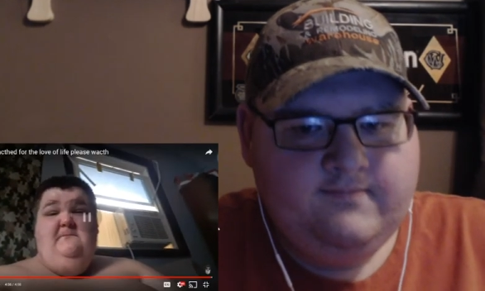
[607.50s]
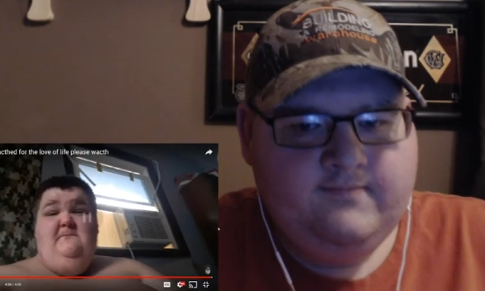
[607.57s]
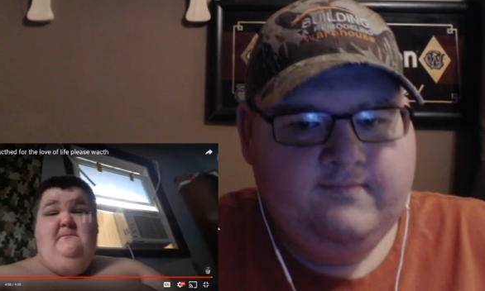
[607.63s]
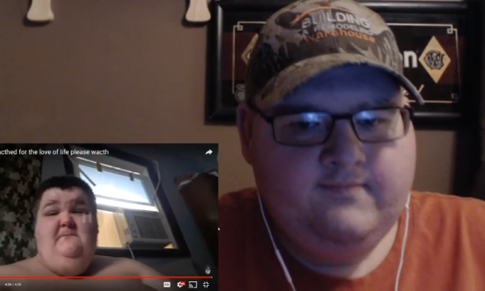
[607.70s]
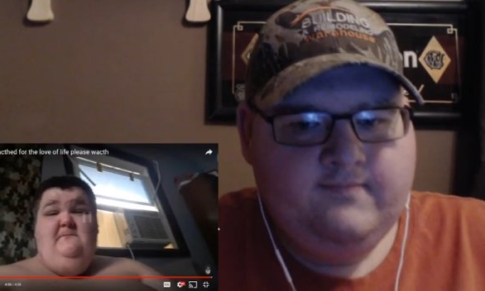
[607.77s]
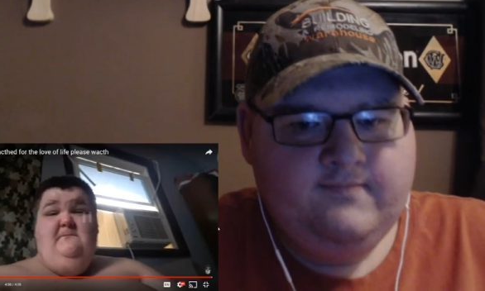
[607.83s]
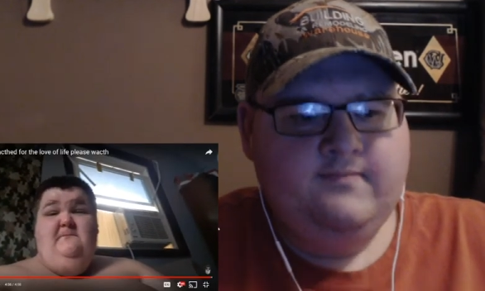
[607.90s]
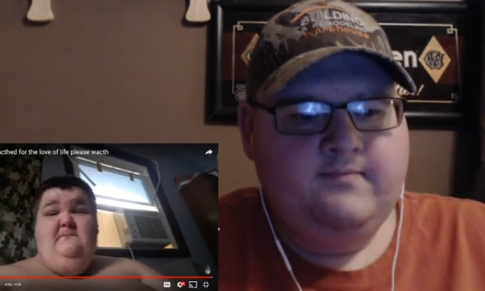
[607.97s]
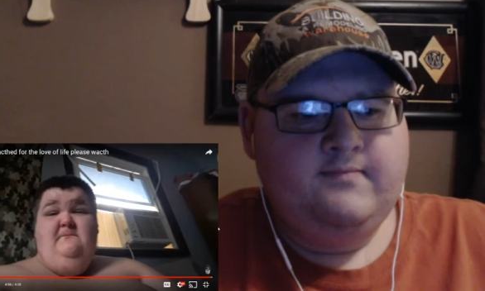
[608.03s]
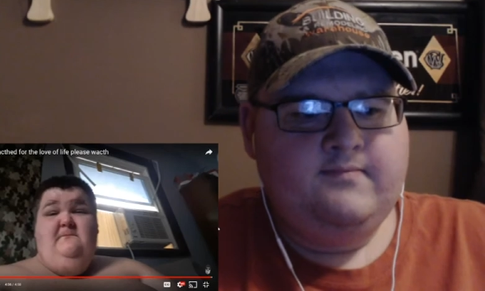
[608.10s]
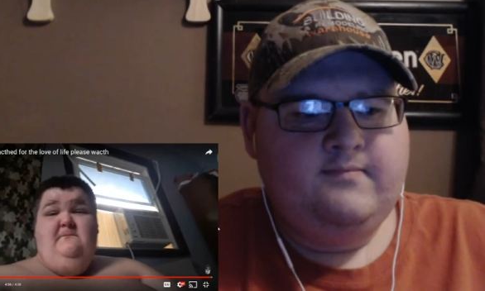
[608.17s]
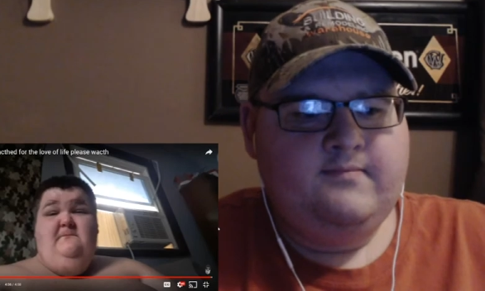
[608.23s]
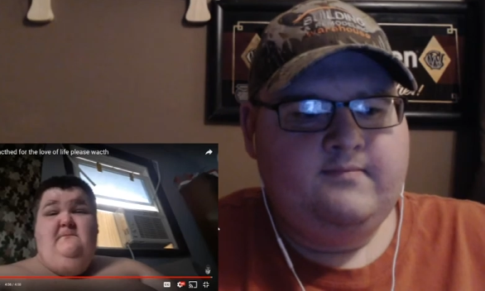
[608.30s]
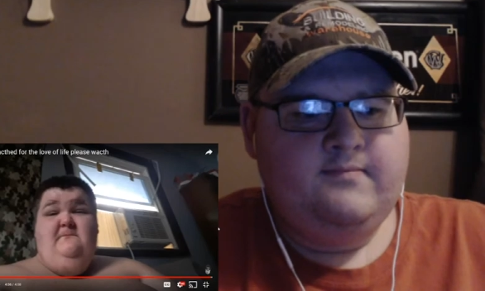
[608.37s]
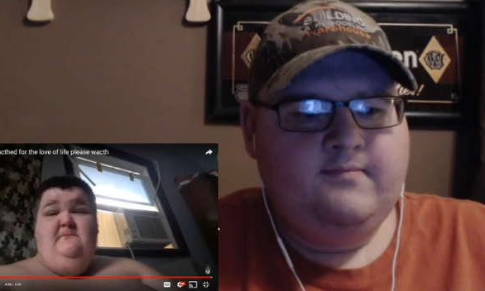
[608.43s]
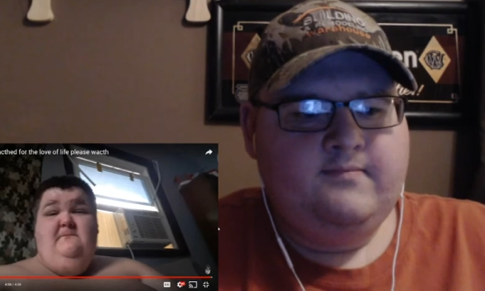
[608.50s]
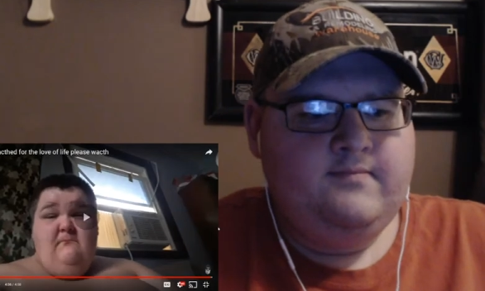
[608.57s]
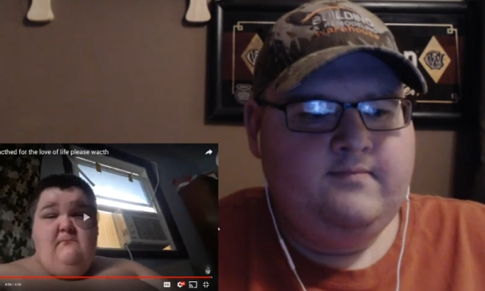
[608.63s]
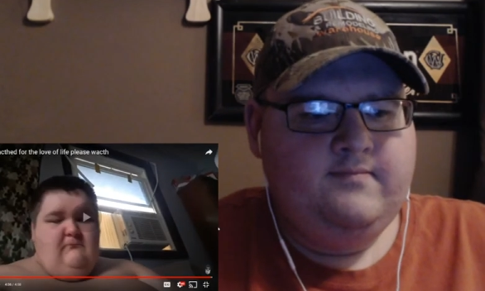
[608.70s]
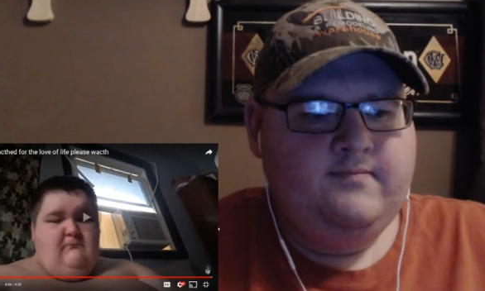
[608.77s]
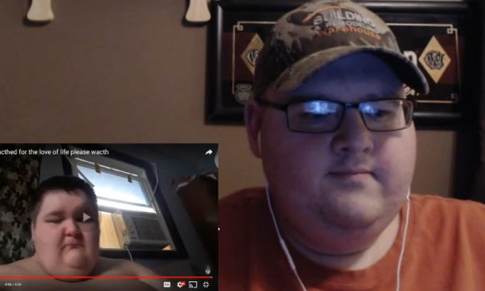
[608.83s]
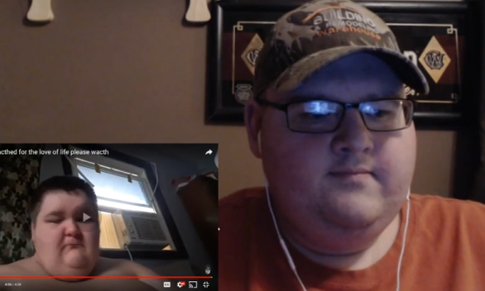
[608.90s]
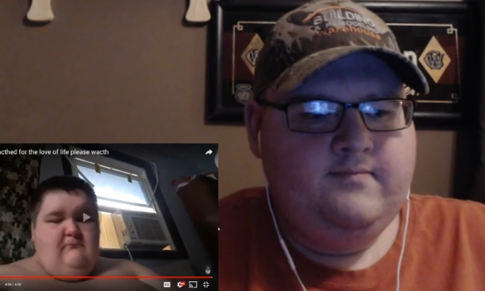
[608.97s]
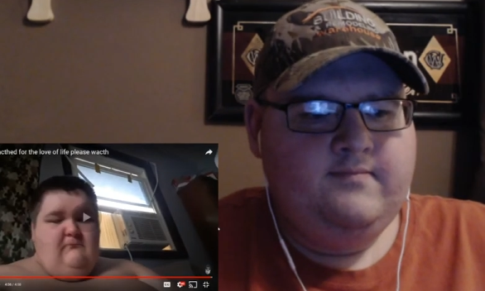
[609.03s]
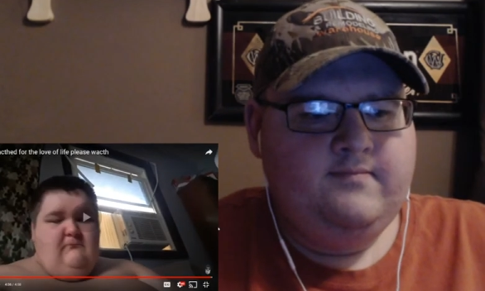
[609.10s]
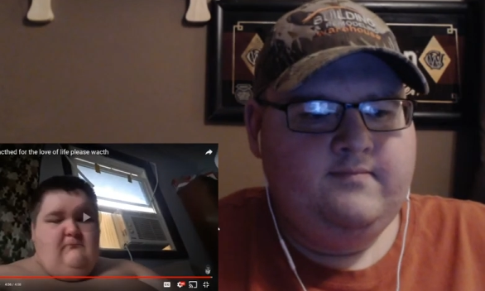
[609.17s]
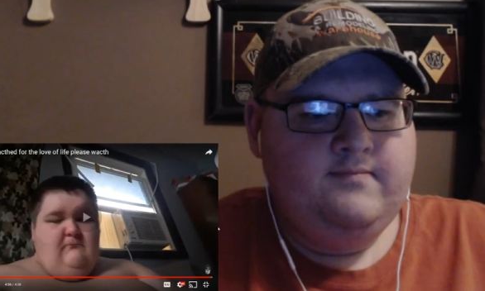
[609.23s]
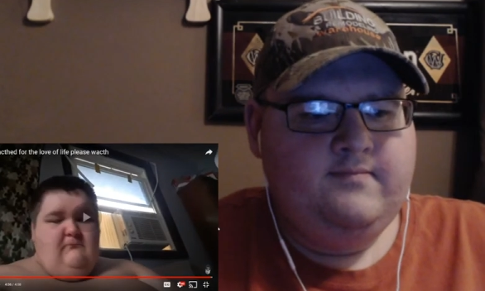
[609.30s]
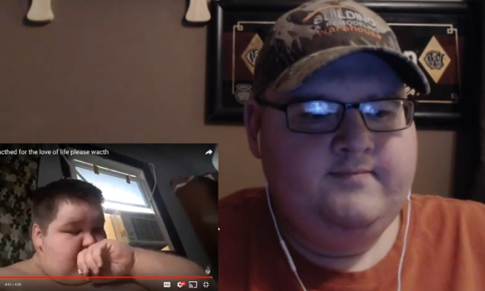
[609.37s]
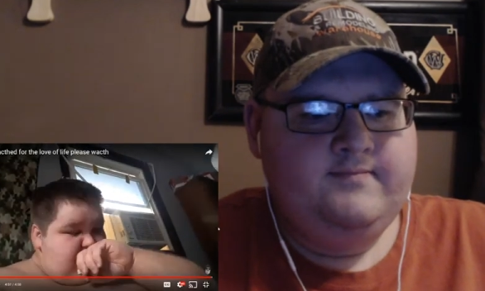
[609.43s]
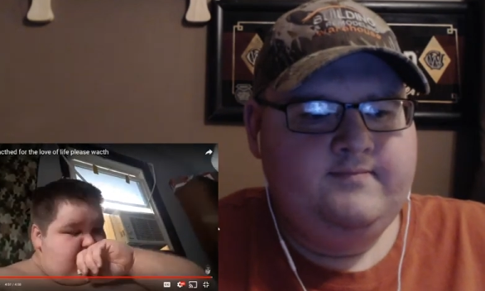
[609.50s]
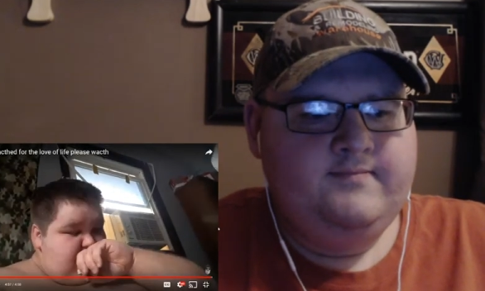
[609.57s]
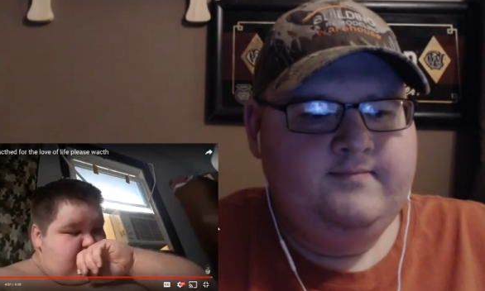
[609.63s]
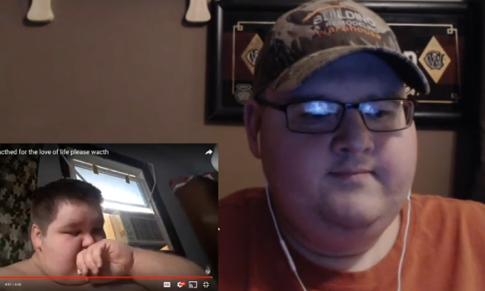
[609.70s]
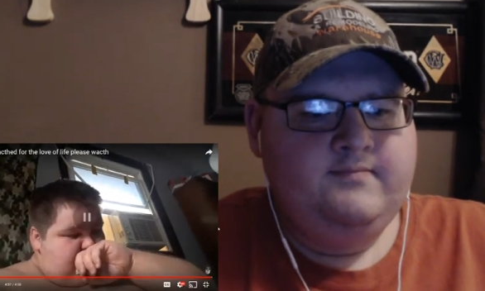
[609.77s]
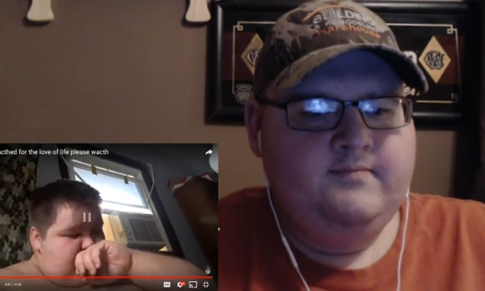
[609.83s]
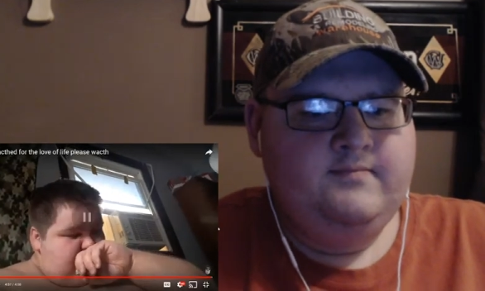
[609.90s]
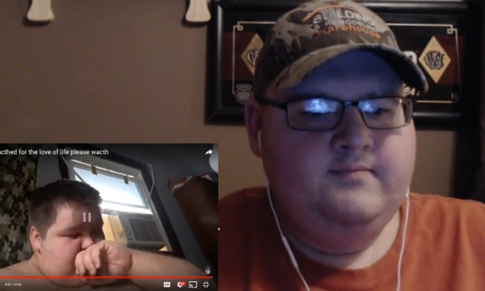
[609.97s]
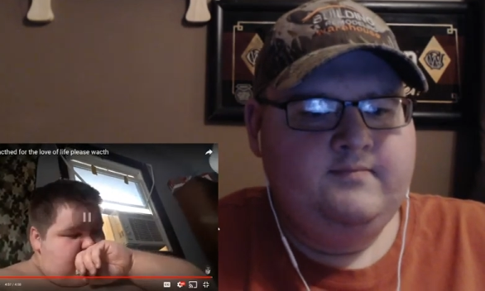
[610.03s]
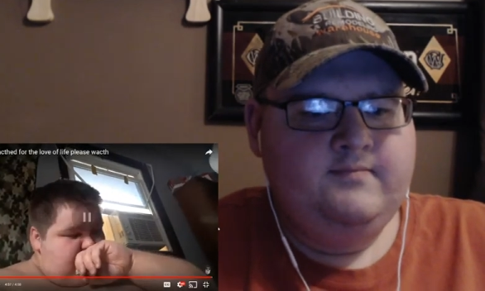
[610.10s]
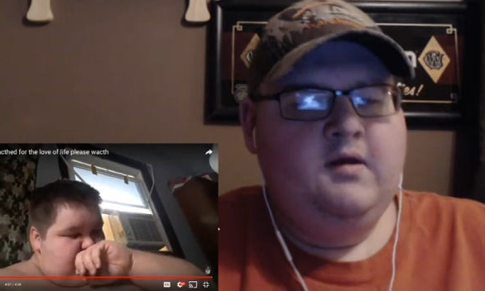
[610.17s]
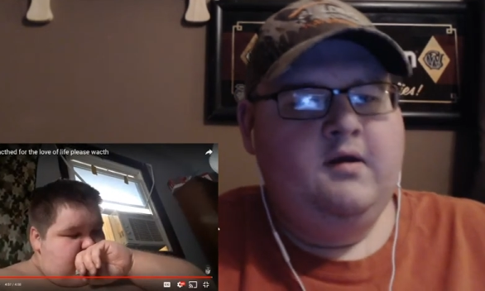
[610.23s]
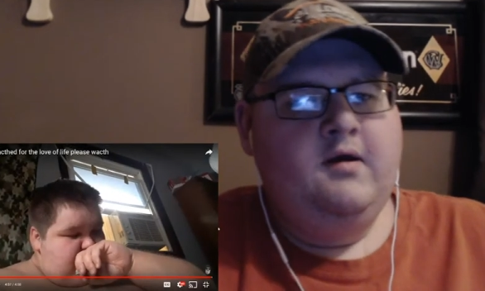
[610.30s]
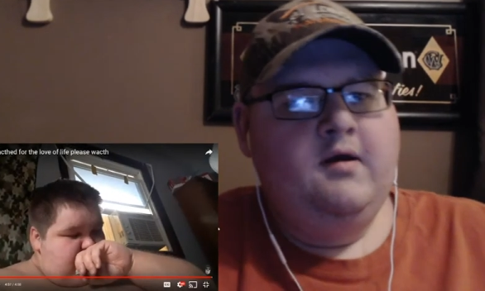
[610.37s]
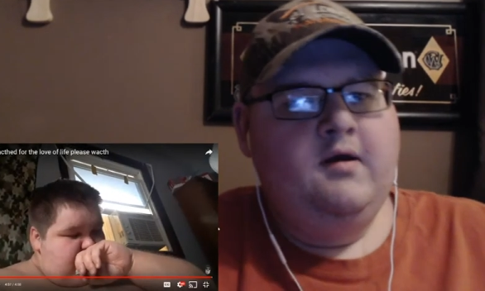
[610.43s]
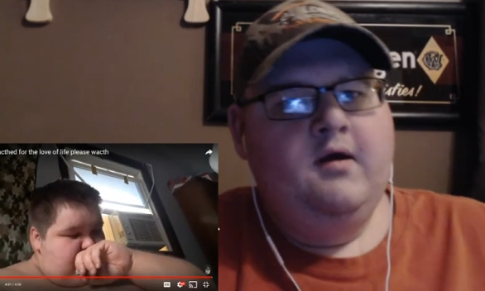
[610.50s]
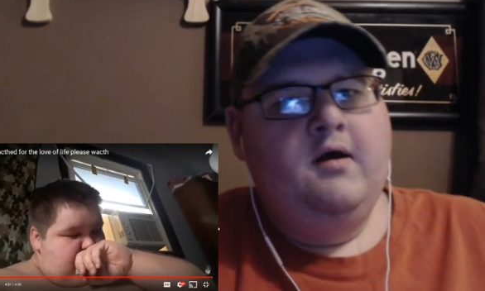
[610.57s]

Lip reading: No one is speaking in this clip.